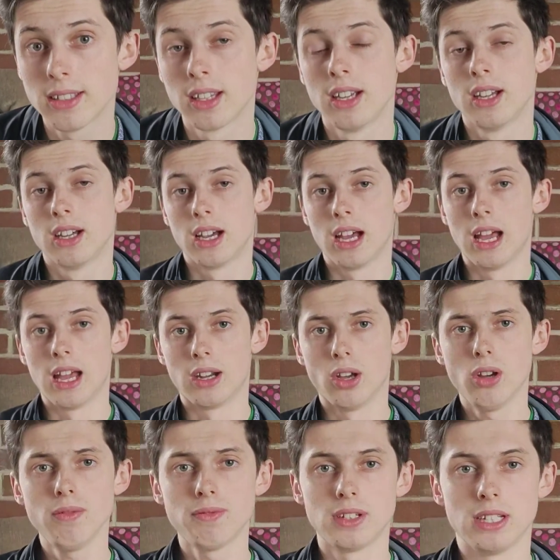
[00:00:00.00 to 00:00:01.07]
and hopefully
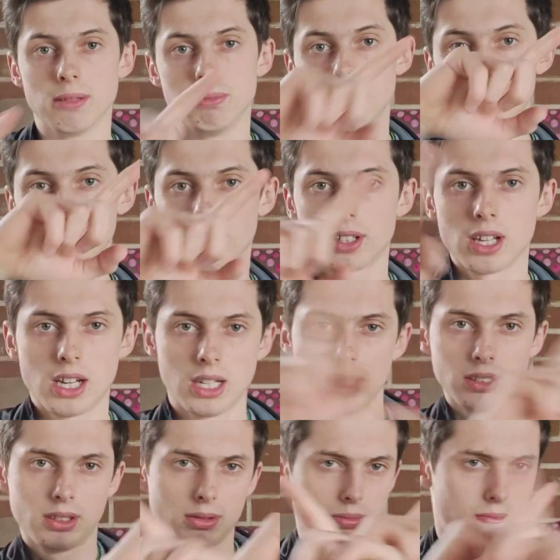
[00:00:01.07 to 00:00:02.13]
it'll be on the cards.
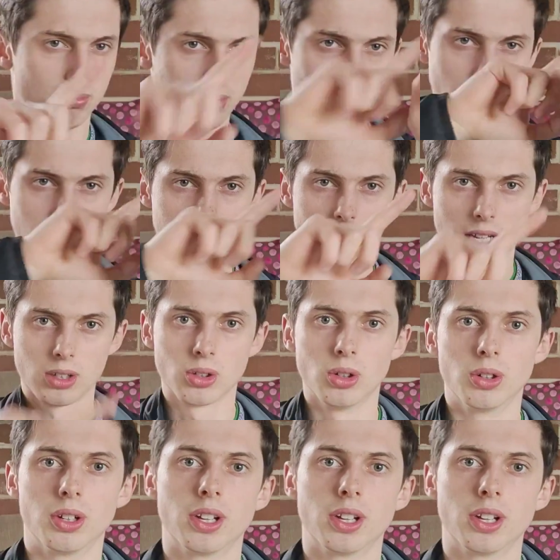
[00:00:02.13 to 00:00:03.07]
I think it's that corner.